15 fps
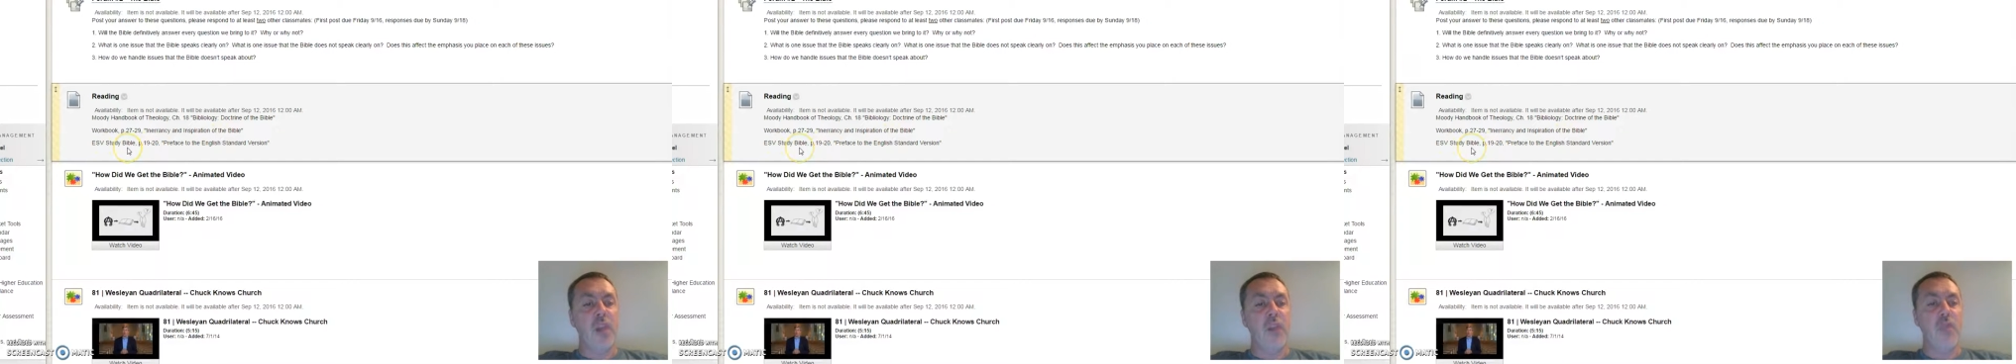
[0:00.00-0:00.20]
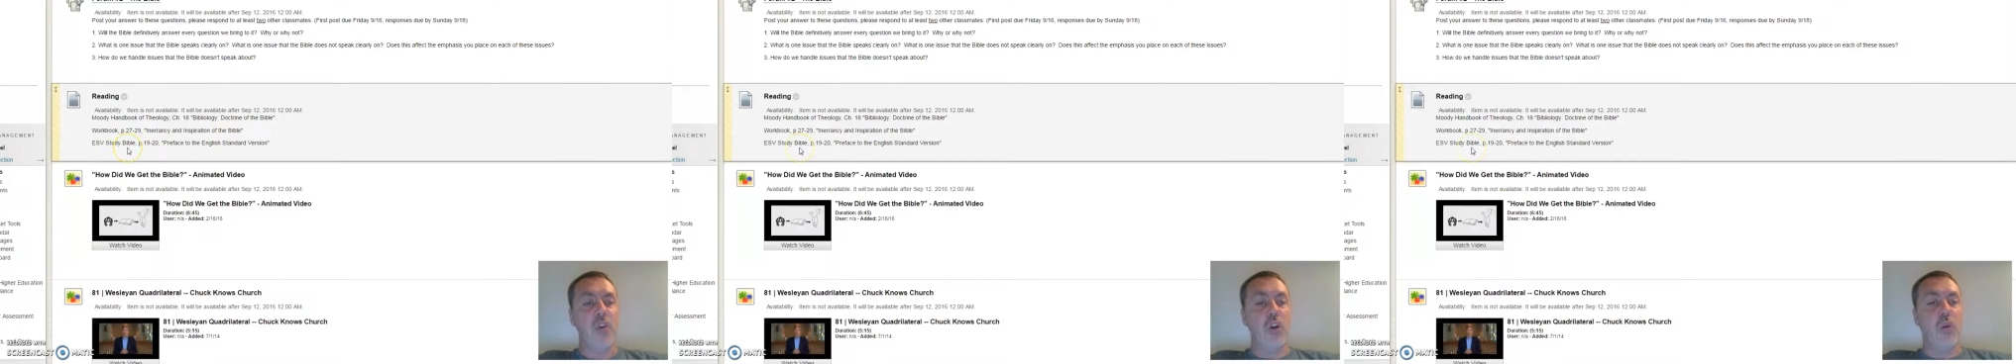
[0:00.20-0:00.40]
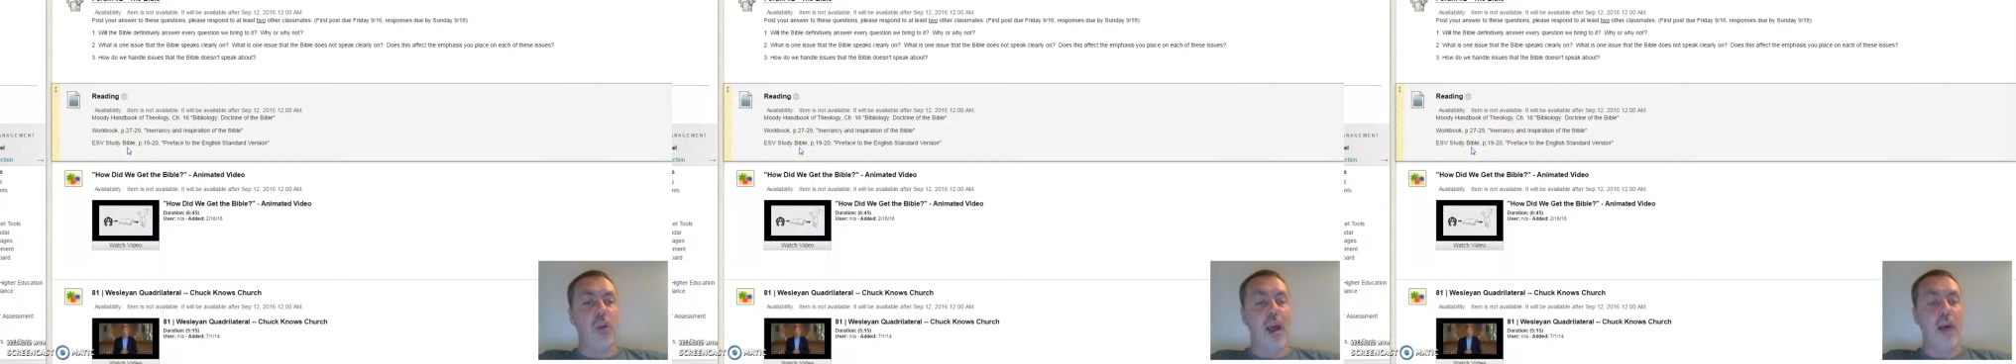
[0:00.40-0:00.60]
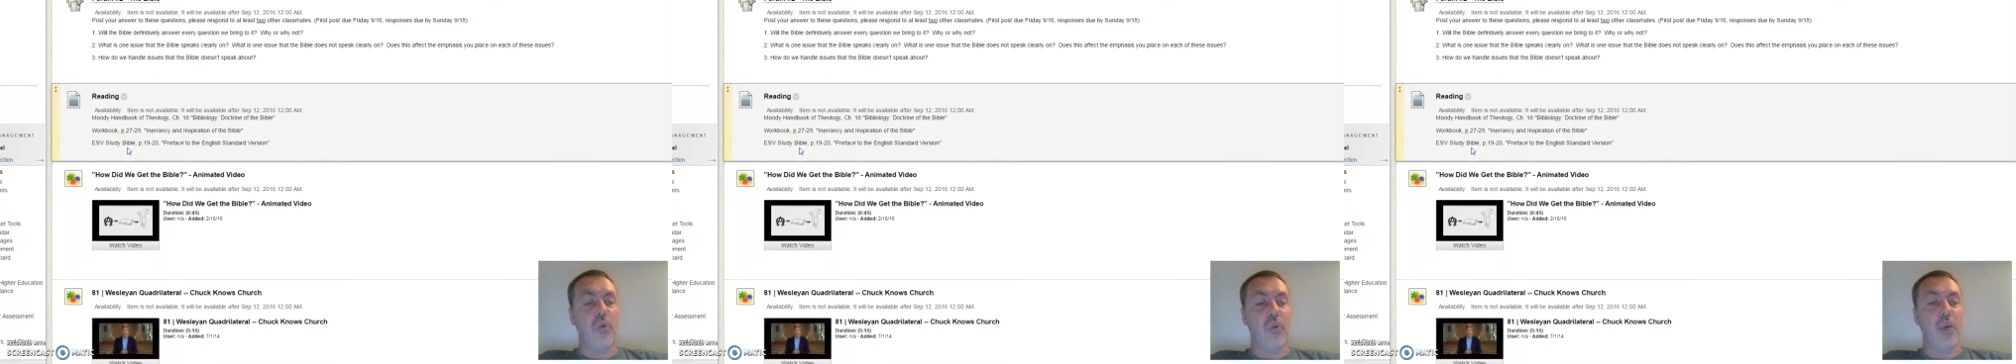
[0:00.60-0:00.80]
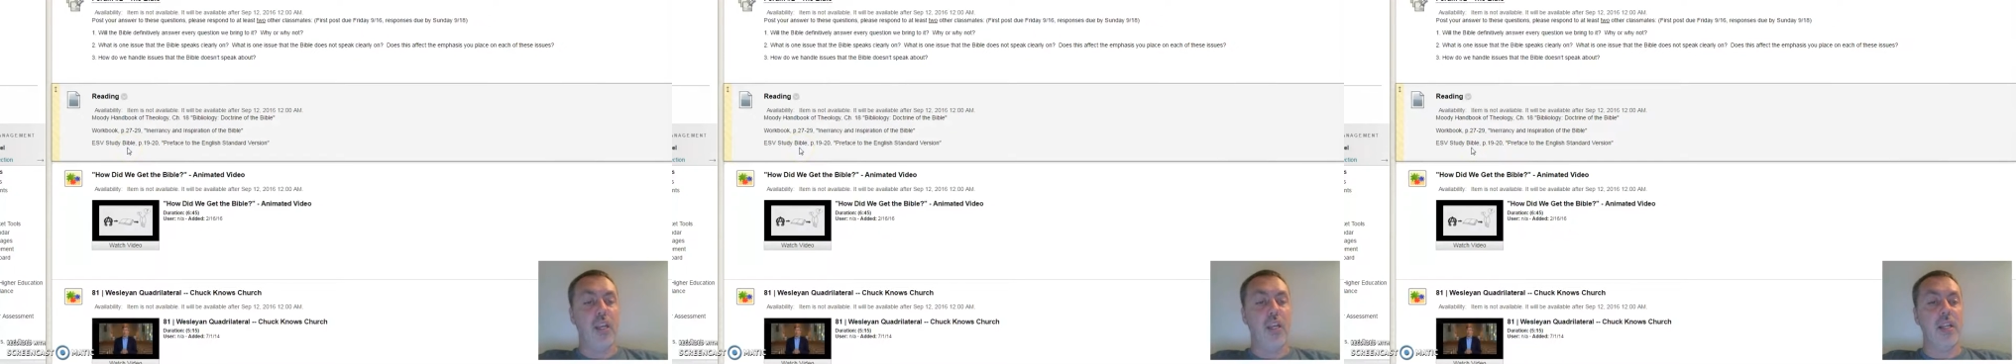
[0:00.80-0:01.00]
If you don't have
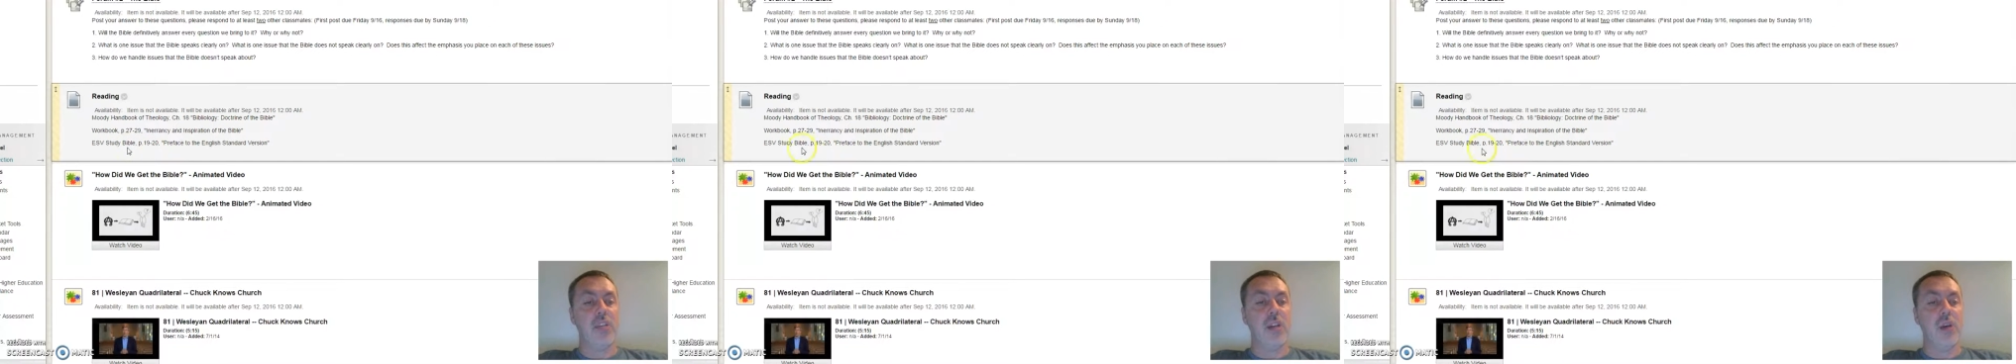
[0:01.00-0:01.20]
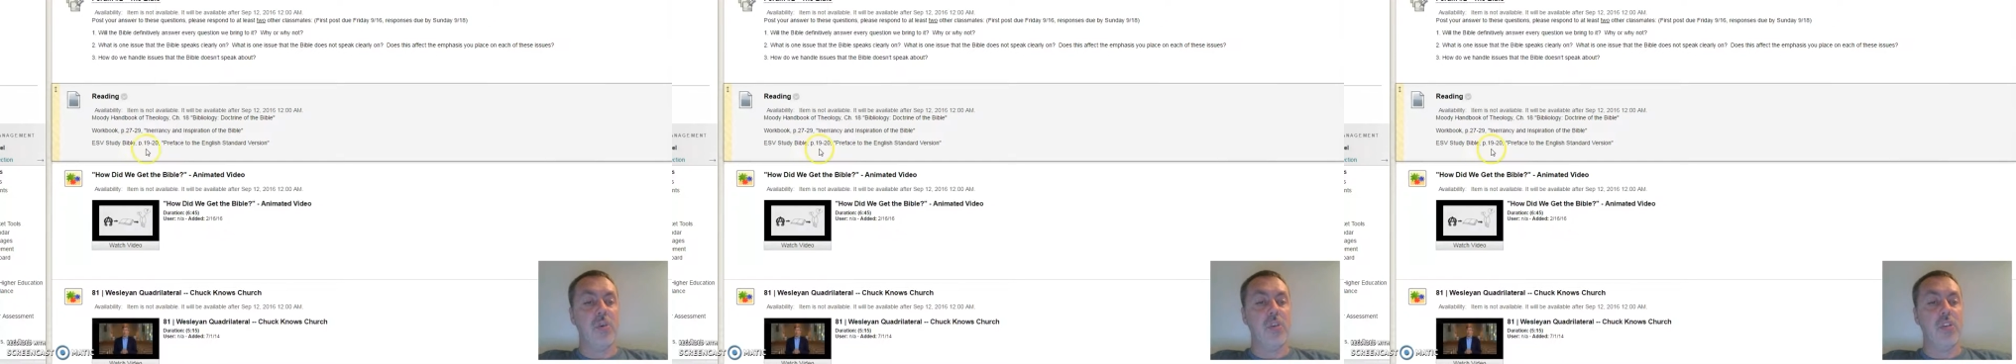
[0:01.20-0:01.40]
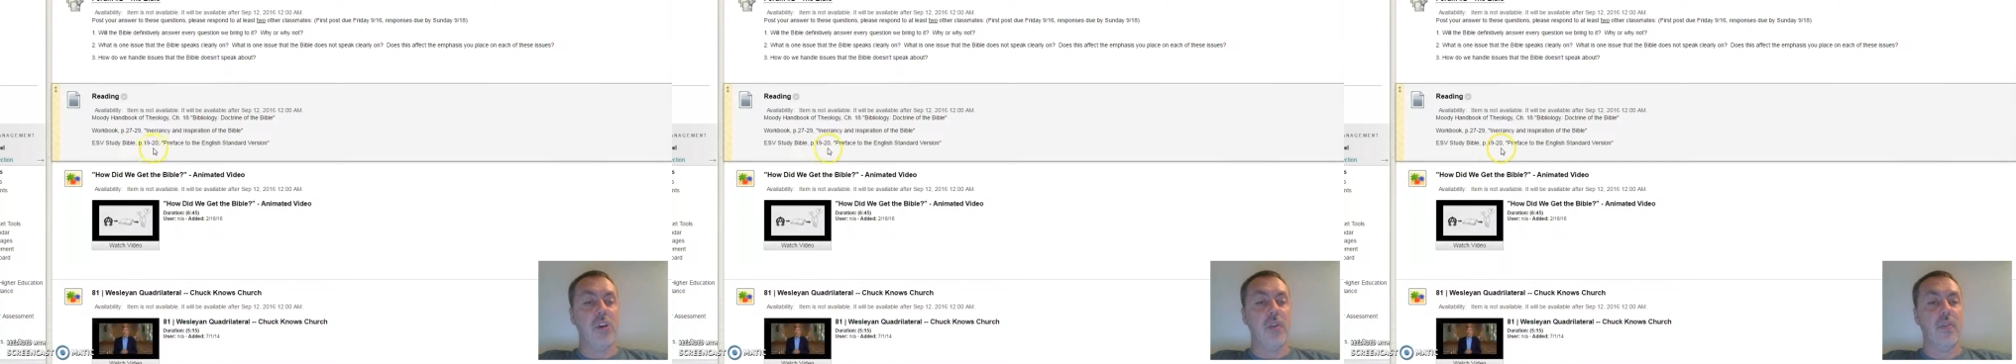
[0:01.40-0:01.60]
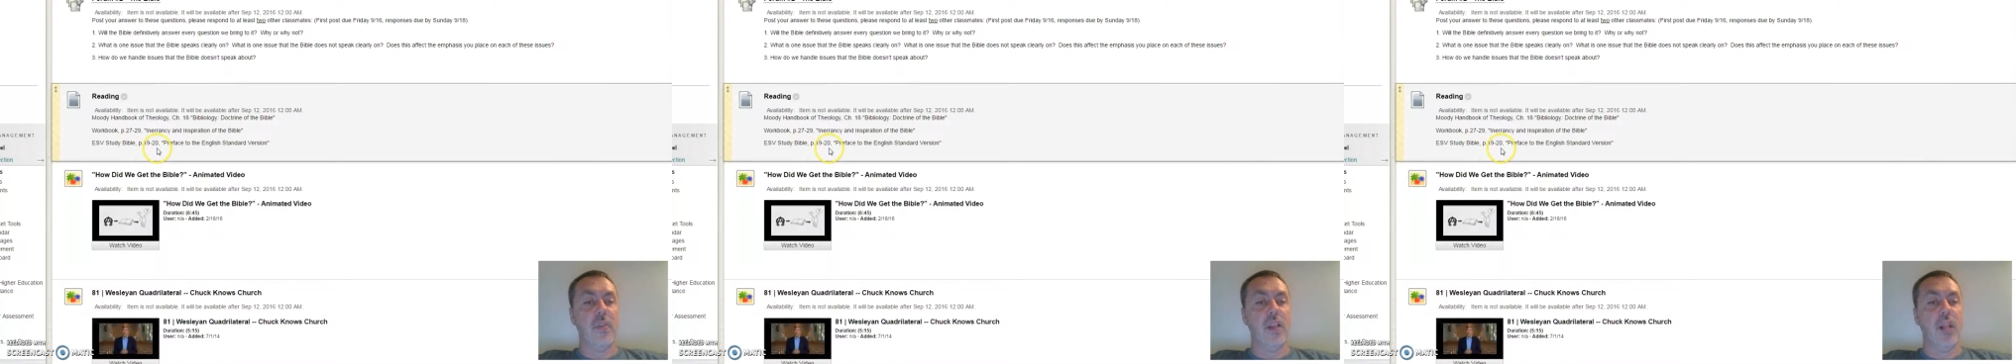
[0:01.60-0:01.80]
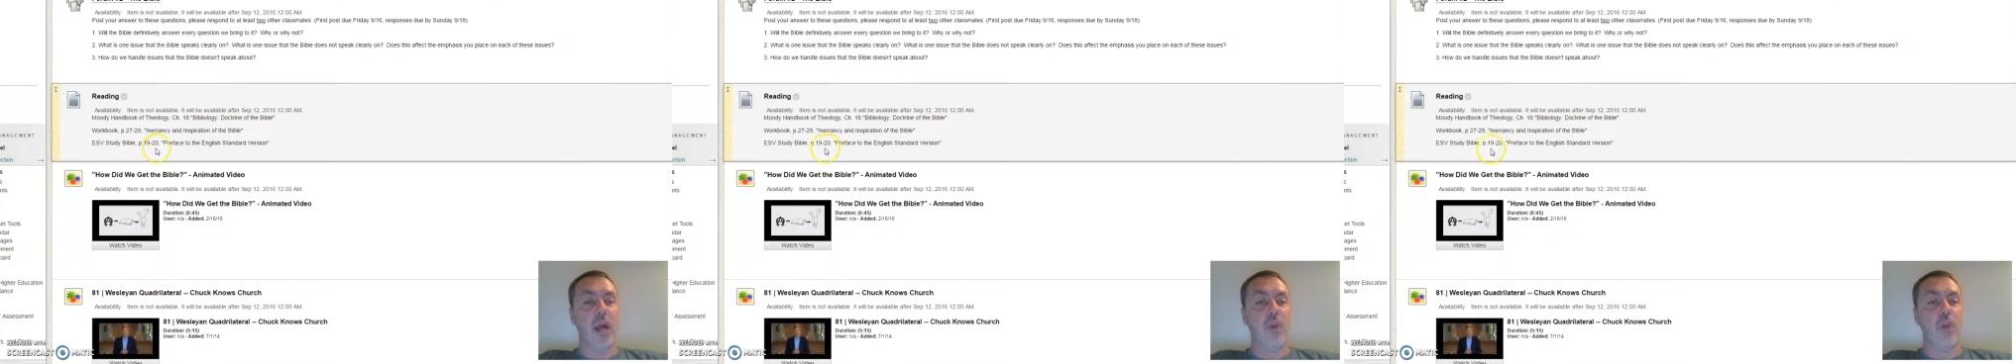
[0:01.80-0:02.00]
one, it is on reserve in
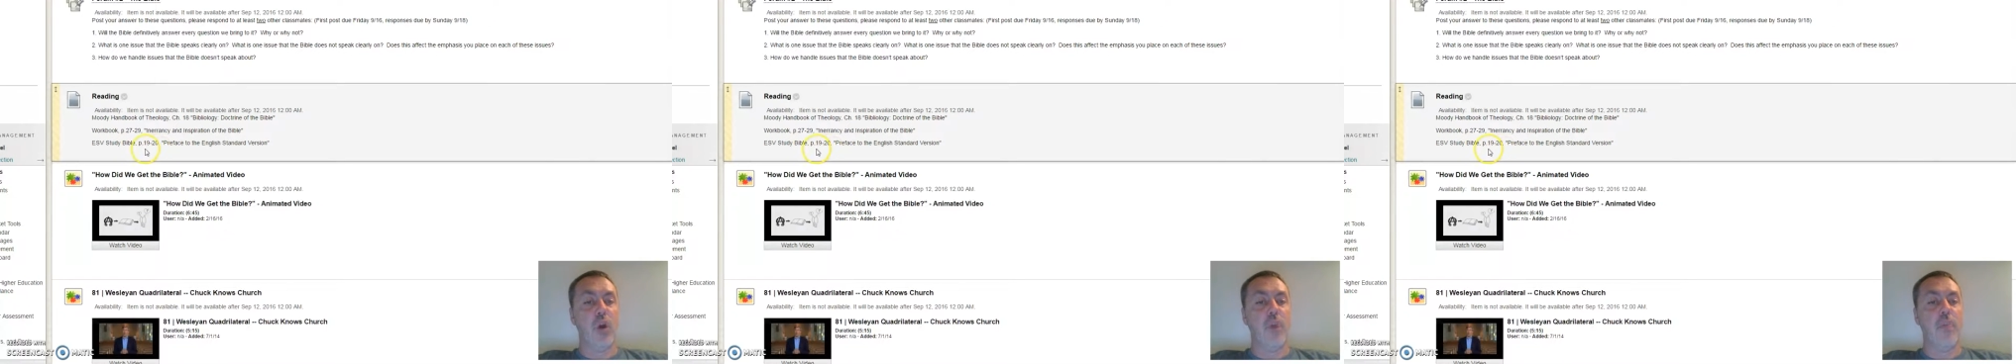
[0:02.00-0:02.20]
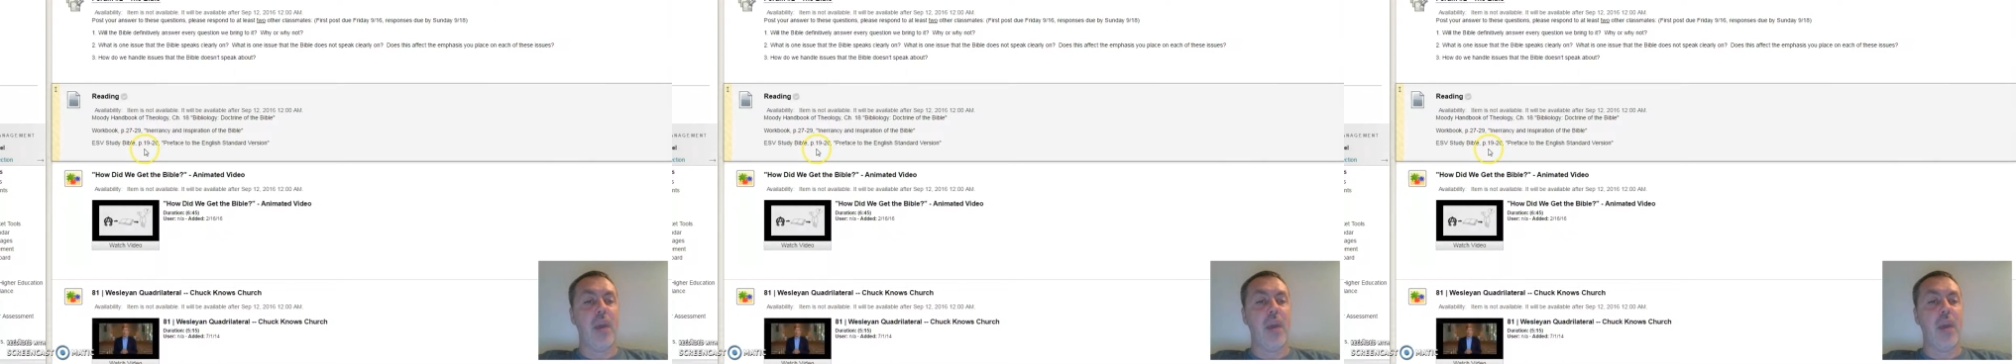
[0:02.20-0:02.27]
the library.